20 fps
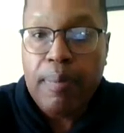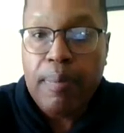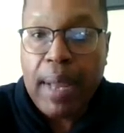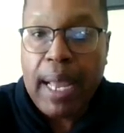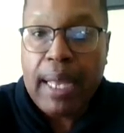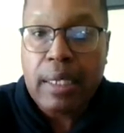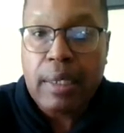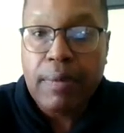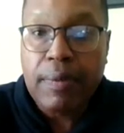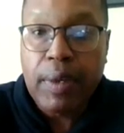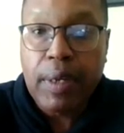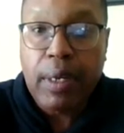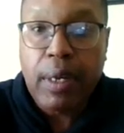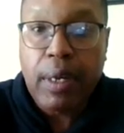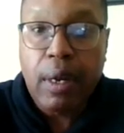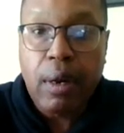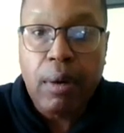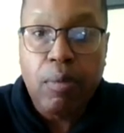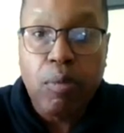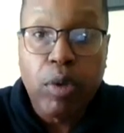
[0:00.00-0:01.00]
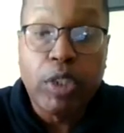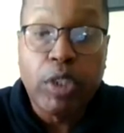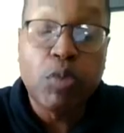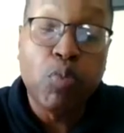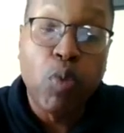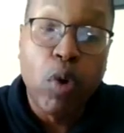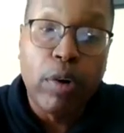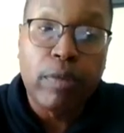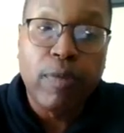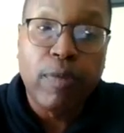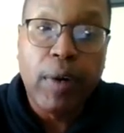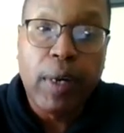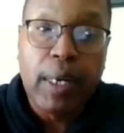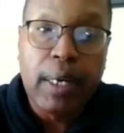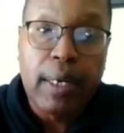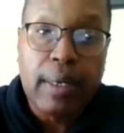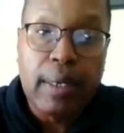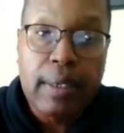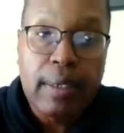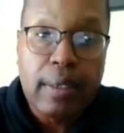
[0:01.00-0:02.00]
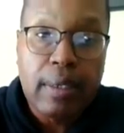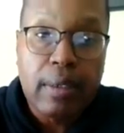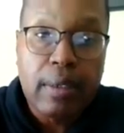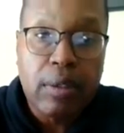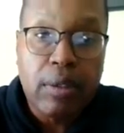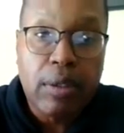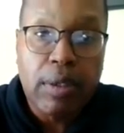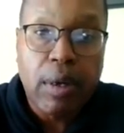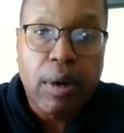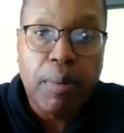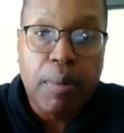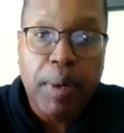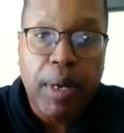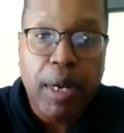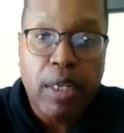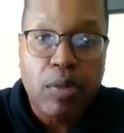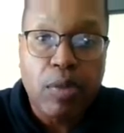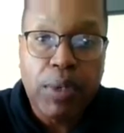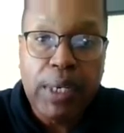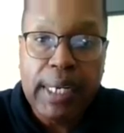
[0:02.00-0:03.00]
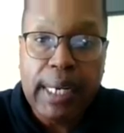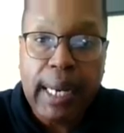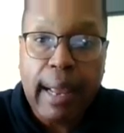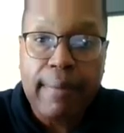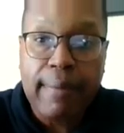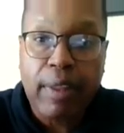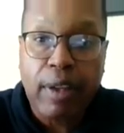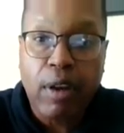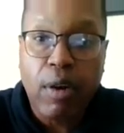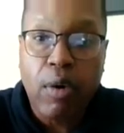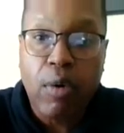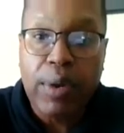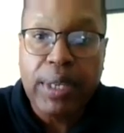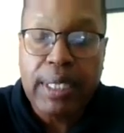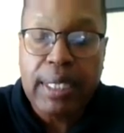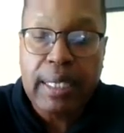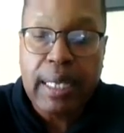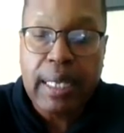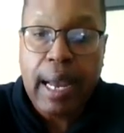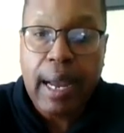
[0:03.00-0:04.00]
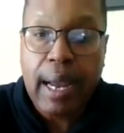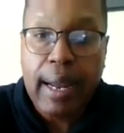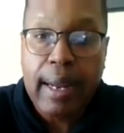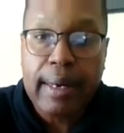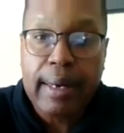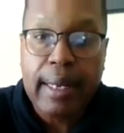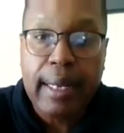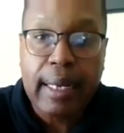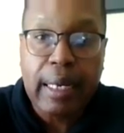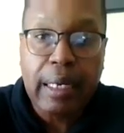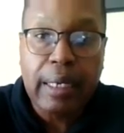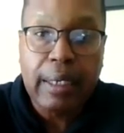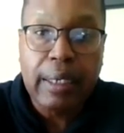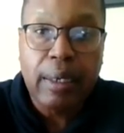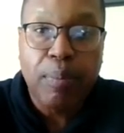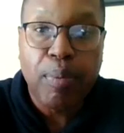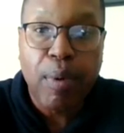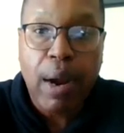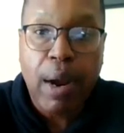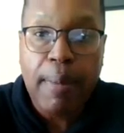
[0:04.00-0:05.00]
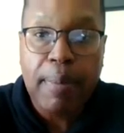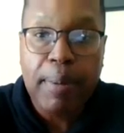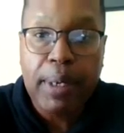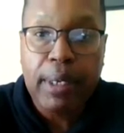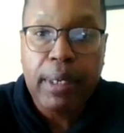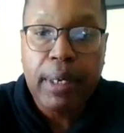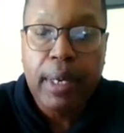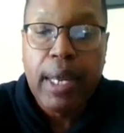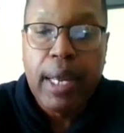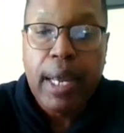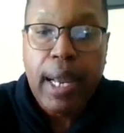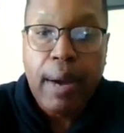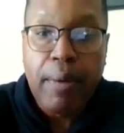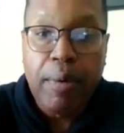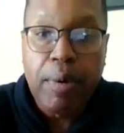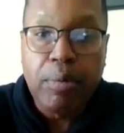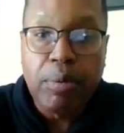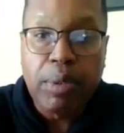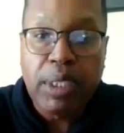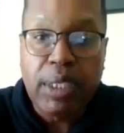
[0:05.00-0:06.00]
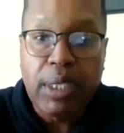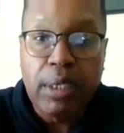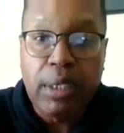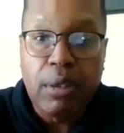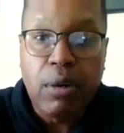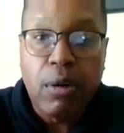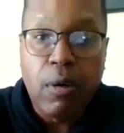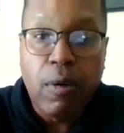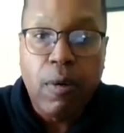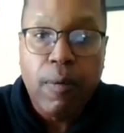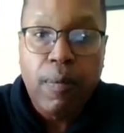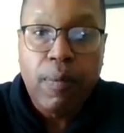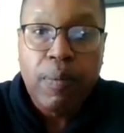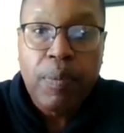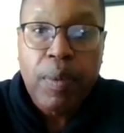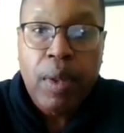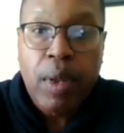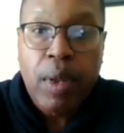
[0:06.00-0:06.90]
passive income, which worked for us, because we didn't have to go inside and clean the property, and we were still